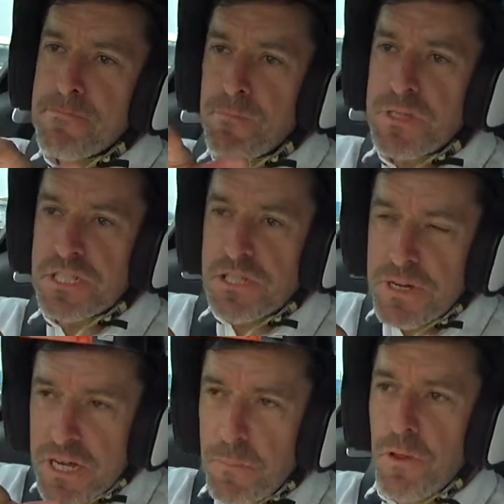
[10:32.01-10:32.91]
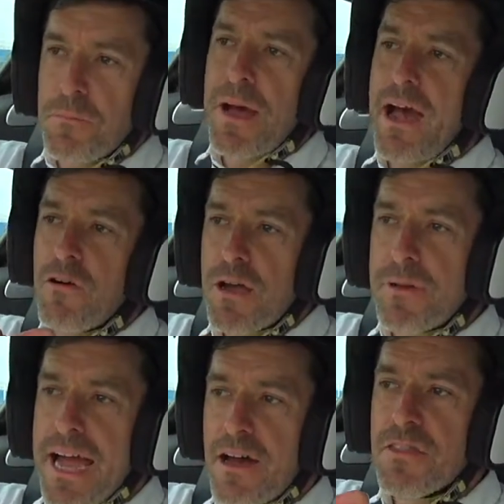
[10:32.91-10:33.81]
position when you can put the power
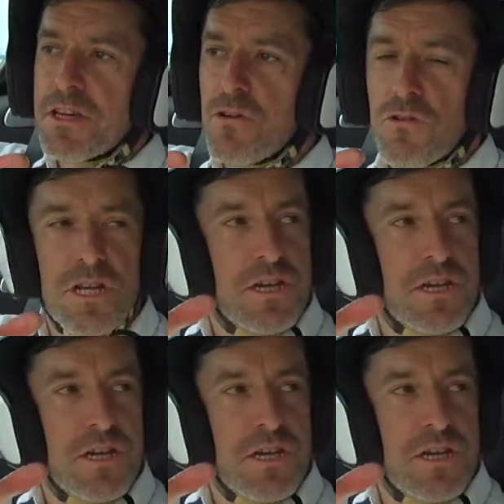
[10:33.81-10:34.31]
coming out the corner,